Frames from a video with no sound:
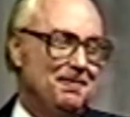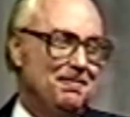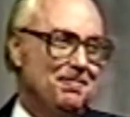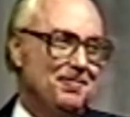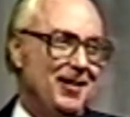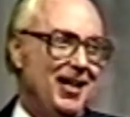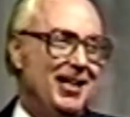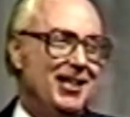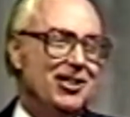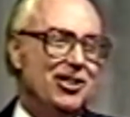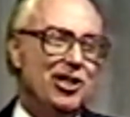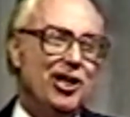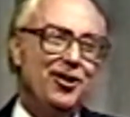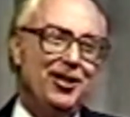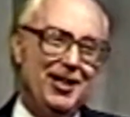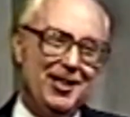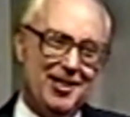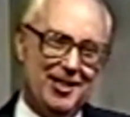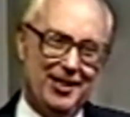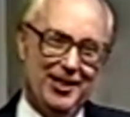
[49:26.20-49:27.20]
I can share an
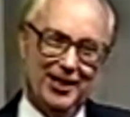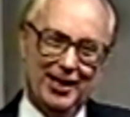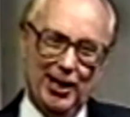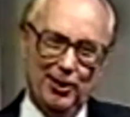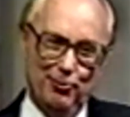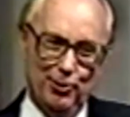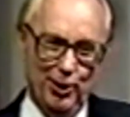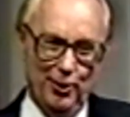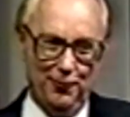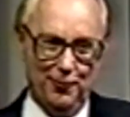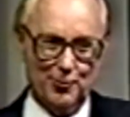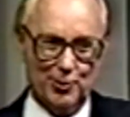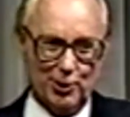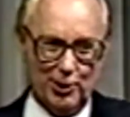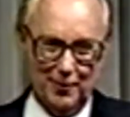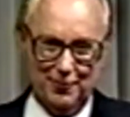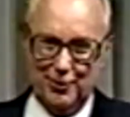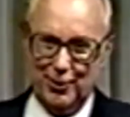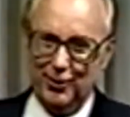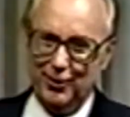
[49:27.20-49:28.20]
incident again with you from
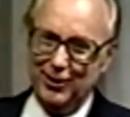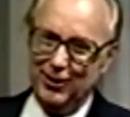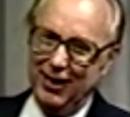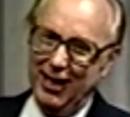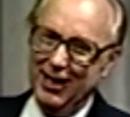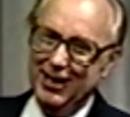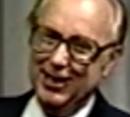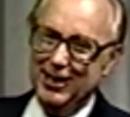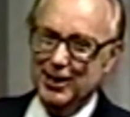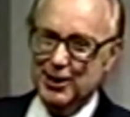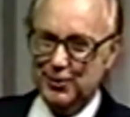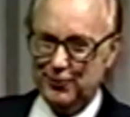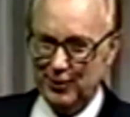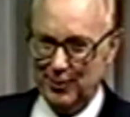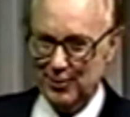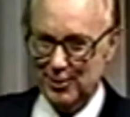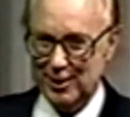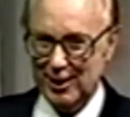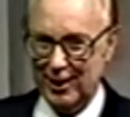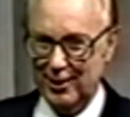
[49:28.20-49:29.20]
Scripture, and it is from
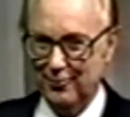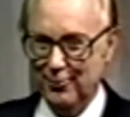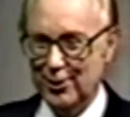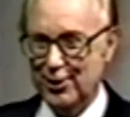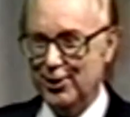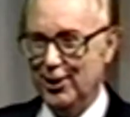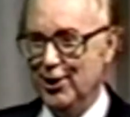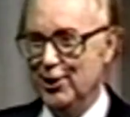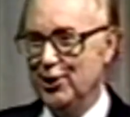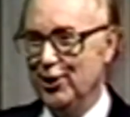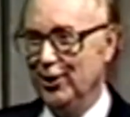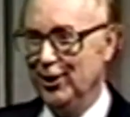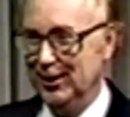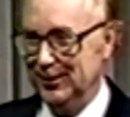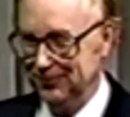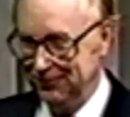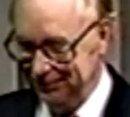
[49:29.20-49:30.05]
the second missionary journey.